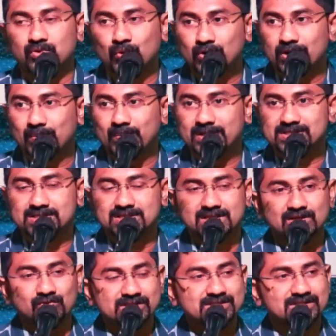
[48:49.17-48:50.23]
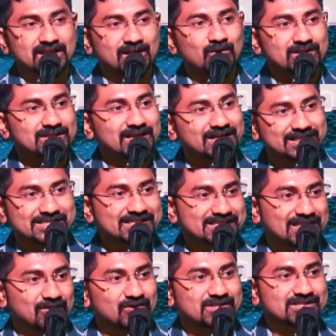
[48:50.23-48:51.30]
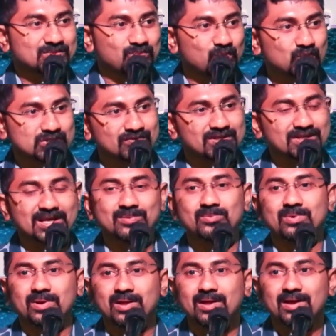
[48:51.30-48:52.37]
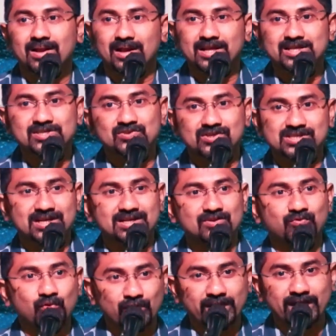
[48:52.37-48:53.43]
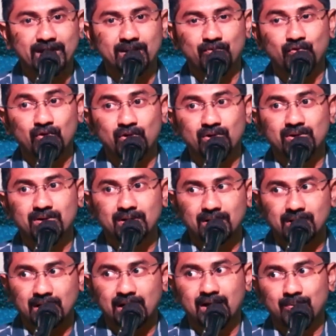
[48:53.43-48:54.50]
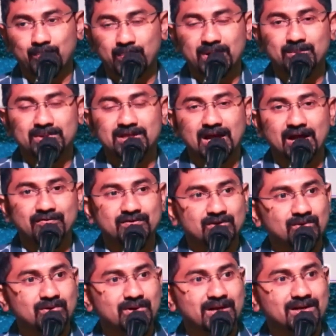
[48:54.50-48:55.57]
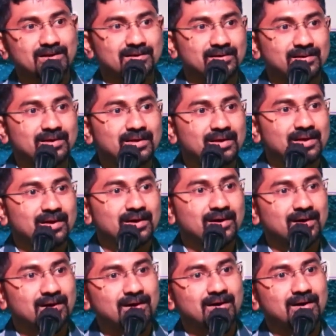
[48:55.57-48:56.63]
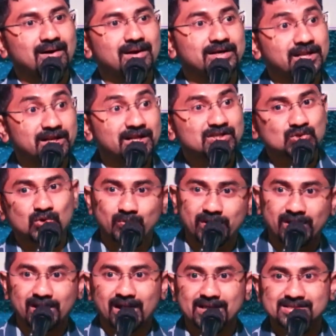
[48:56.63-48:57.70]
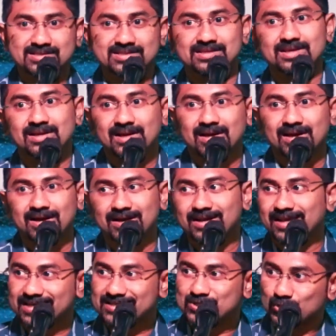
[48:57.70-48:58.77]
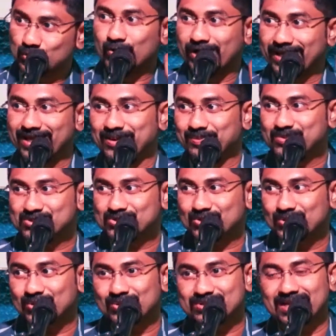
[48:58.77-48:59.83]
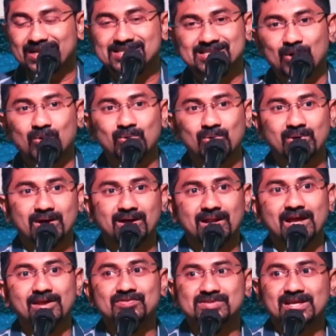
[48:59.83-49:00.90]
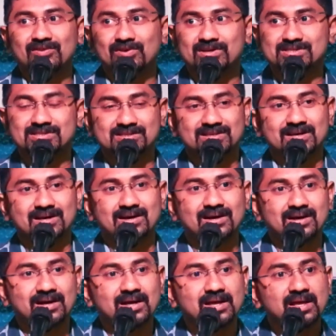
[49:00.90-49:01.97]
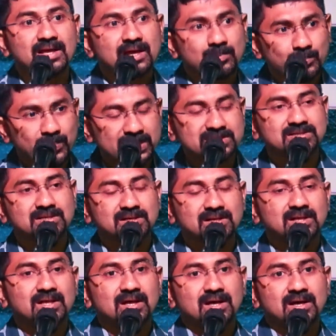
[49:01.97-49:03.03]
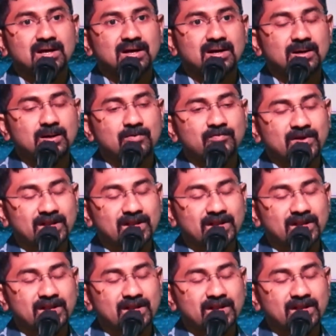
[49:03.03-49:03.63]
duty means it was around 36 hours. Most of the time, lunch was at 4, 4 p.m. in the afternoon, and uh, uh, dinners could be as early as 2 a.m. So that's how lifestyle was. Uh, but uh,